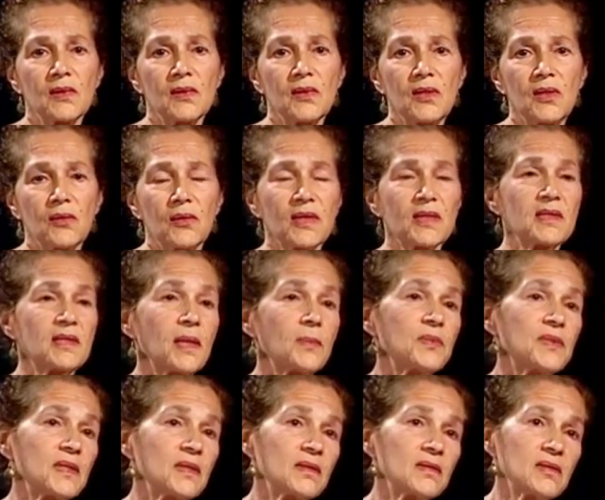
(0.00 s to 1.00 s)

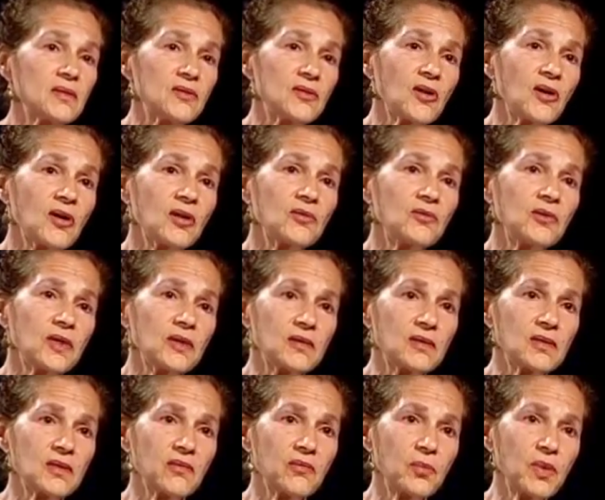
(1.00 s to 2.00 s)
acceptance and
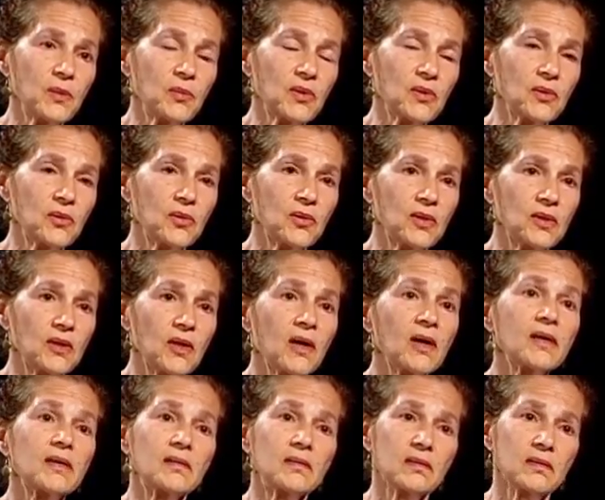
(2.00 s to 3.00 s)
tolerance of people who are
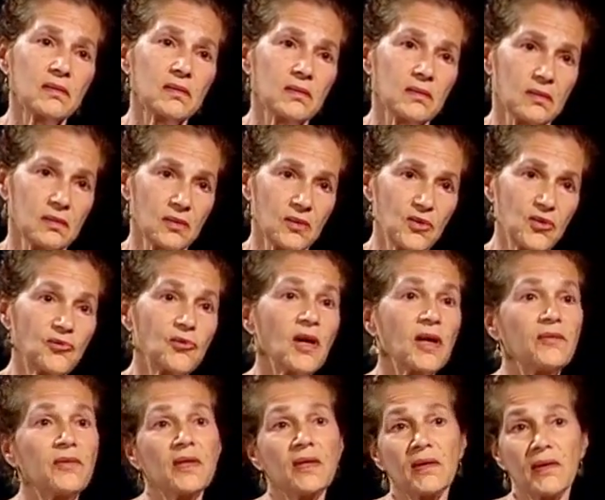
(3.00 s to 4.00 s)
not
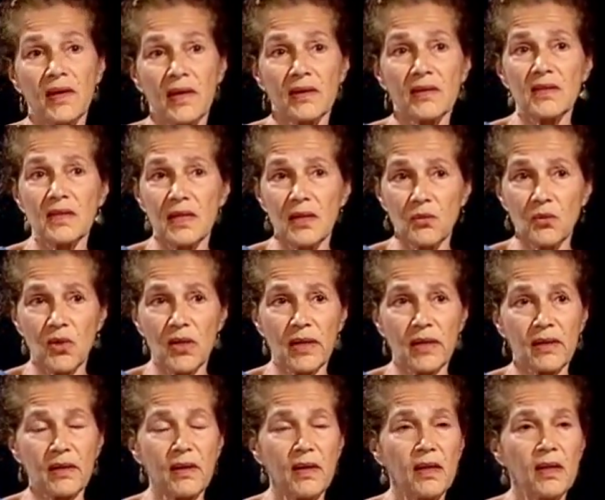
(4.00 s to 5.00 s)
striving in that same
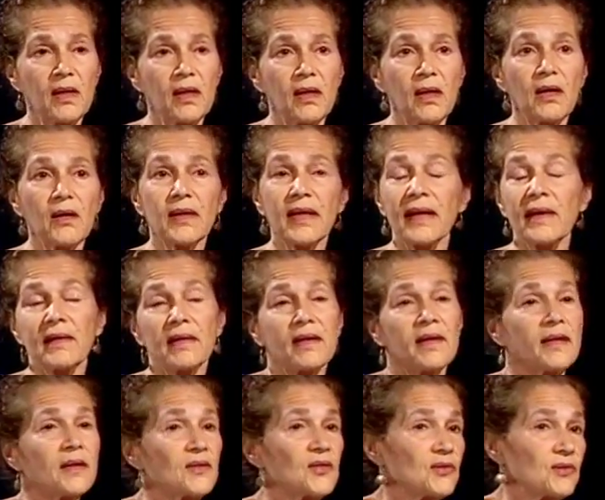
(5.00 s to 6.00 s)
way, again, the
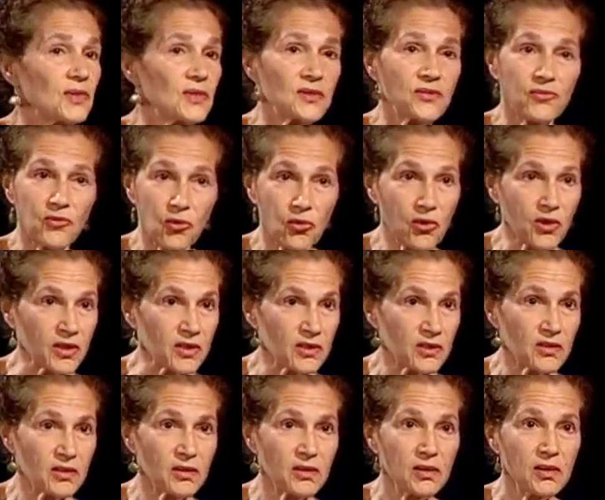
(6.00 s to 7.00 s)
answer is of
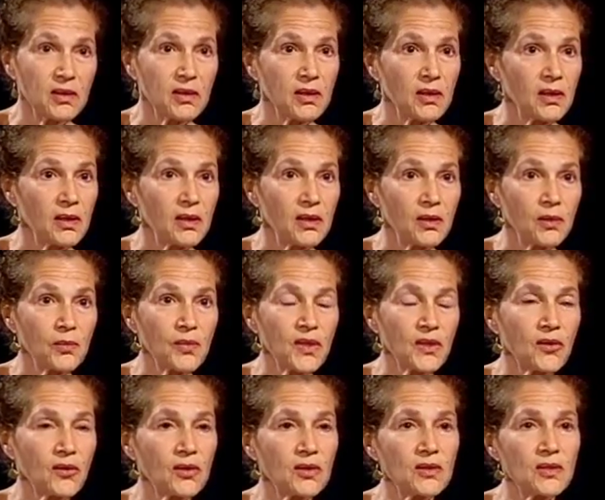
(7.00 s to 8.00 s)
course,
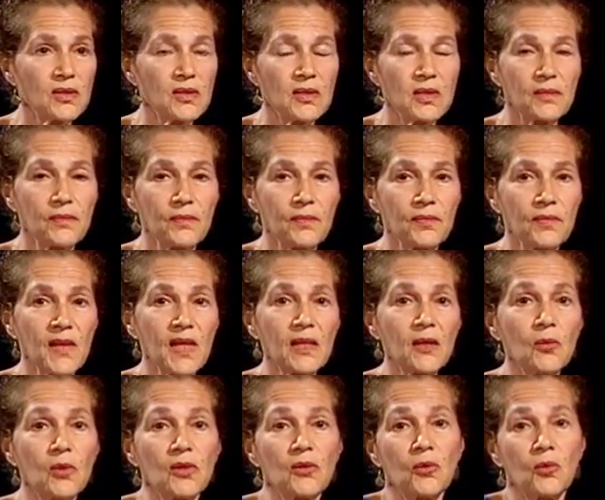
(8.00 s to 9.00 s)
because
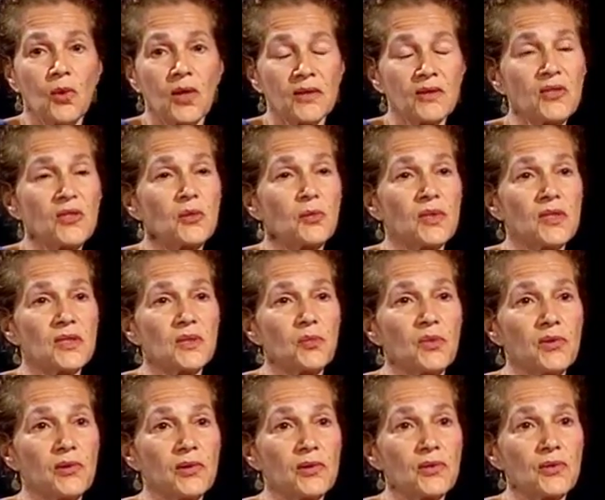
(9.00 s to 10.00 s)
anyone who wants to be
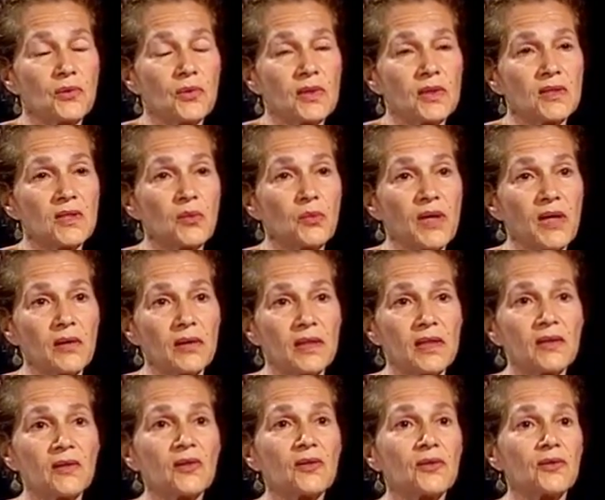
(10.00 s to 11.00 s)
spiritual is about
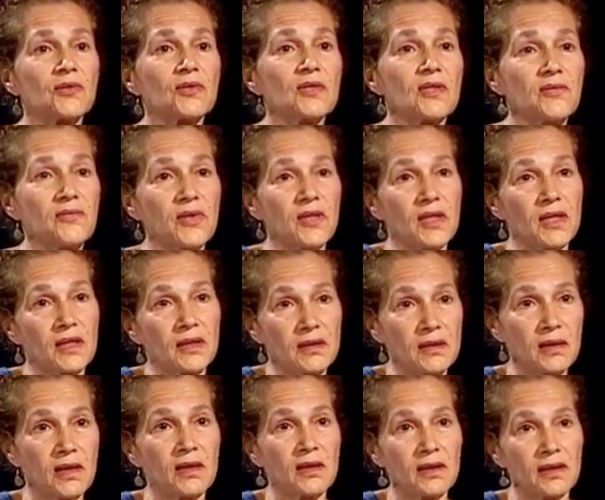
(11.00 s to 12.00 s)
inclusivity,
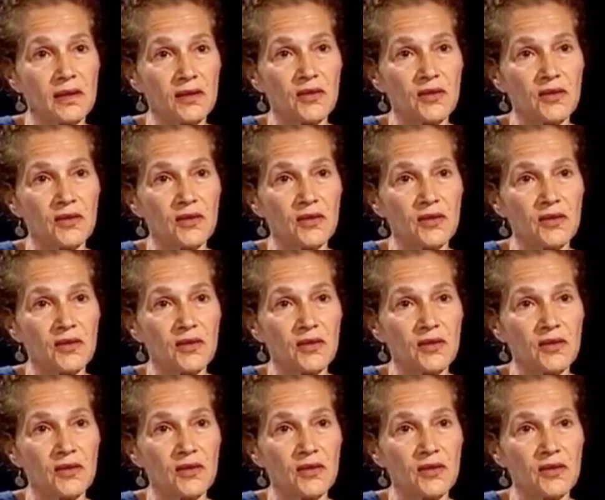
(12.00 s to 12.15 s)
not